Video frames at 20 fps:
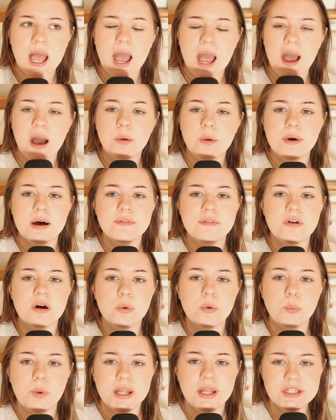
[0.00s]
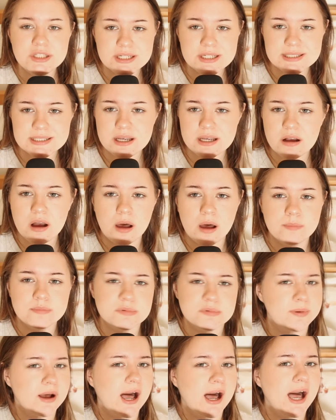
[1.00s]
However, when Jessica comes
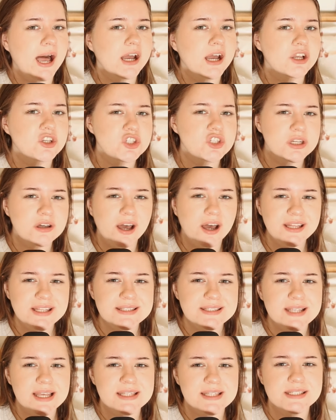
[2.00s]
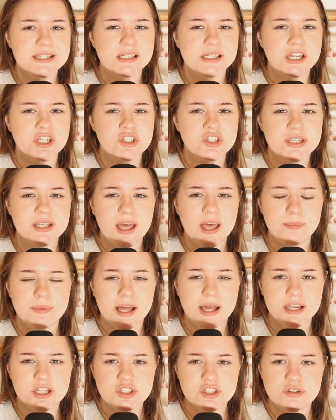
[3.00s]
back, she kind of says that, like, she kept
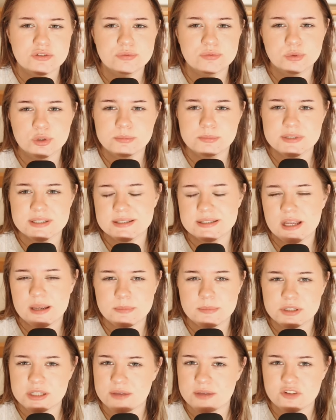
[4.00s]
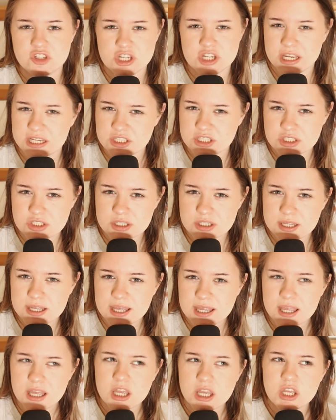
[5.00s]
Allison's room the same and never changed
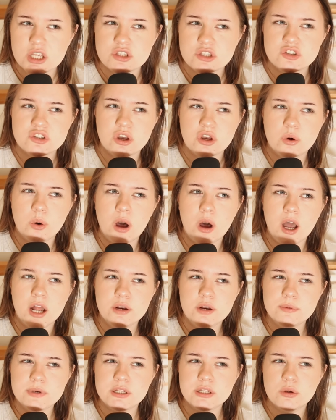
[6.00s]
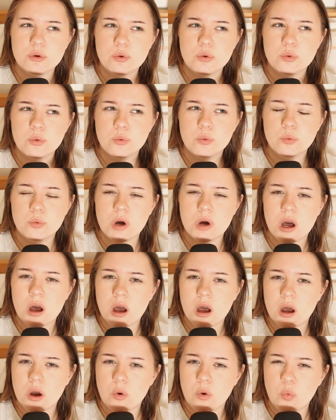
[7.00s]
it. So I don't really know
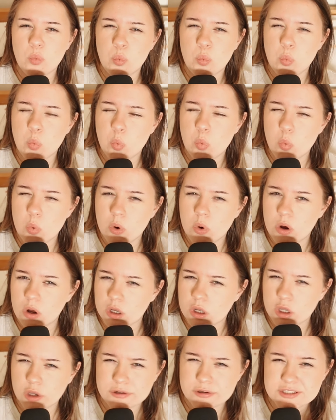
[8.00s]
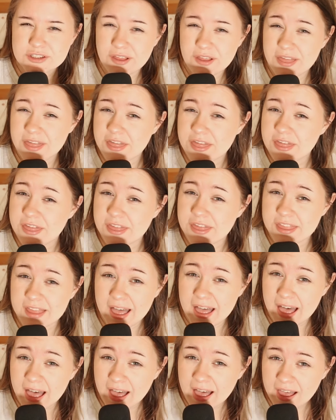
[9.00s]
what goes on
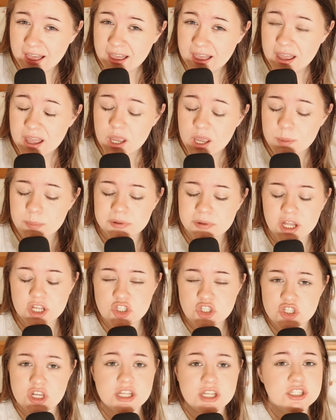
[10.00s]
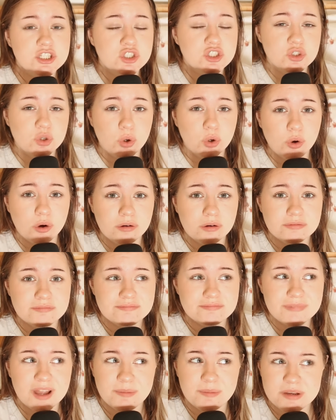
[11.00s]
there, but I just thought,
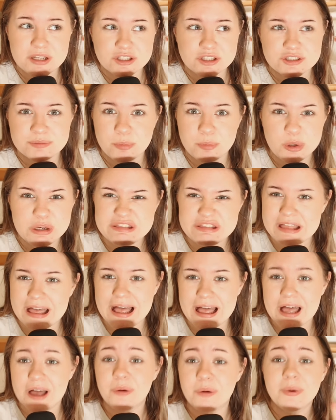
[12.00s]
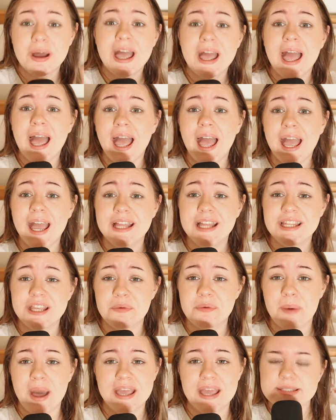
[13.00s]
let me just point that out.
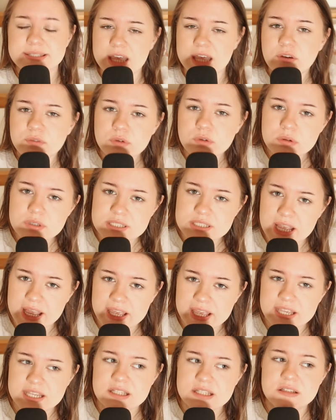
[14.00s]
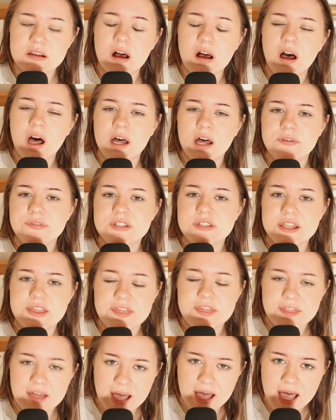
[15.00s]
Anyway, several days after
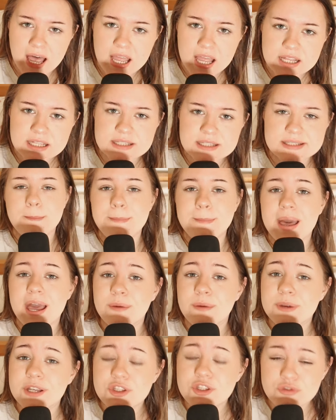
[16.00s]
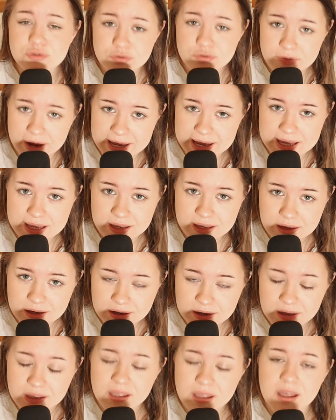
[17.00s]
that, Mary Drake
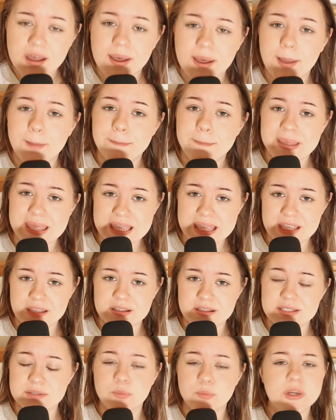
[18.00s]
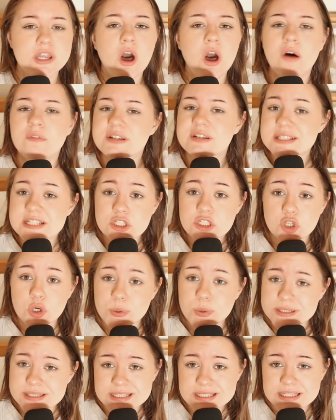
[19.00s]
appears. We obviously
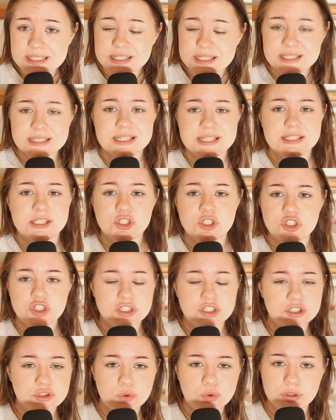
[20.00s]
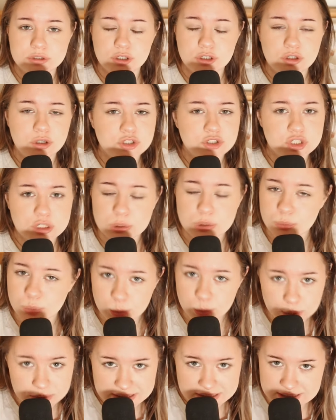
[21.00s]
don't see this. This is just the chronological
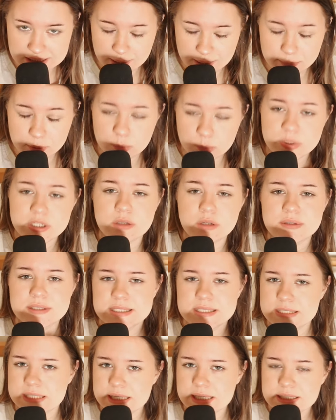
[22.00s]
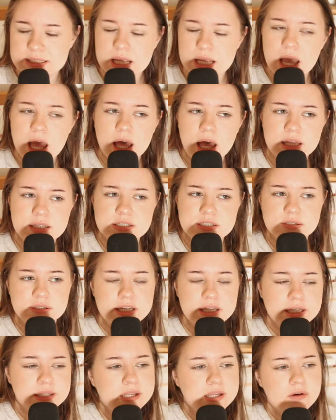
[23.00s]
order, but we don't see this until
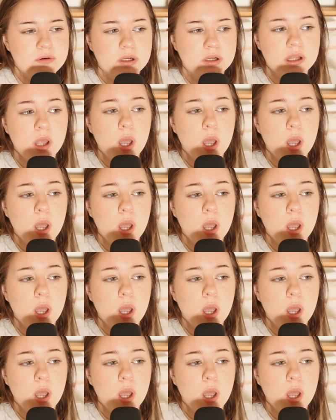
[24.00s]
like later on.